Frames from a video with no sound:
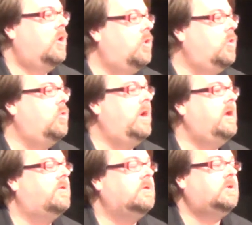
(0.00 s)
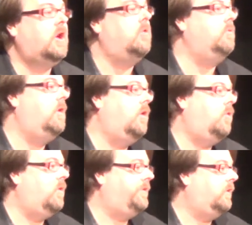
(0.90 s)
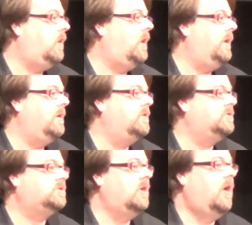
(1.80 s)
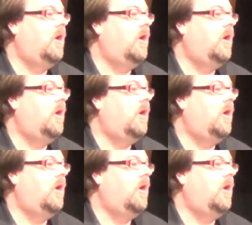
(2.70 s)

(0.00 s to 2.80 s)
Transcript: who either don't know what the law is